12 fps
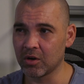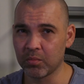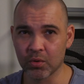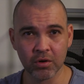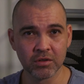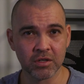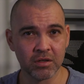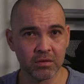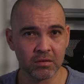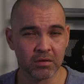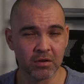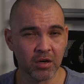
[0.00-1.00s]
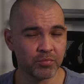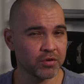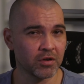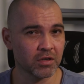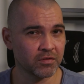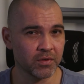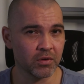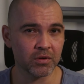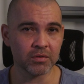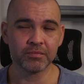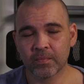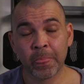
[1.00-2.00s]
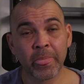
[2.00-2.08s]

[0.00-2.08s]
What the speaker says: a portrait or a product photo.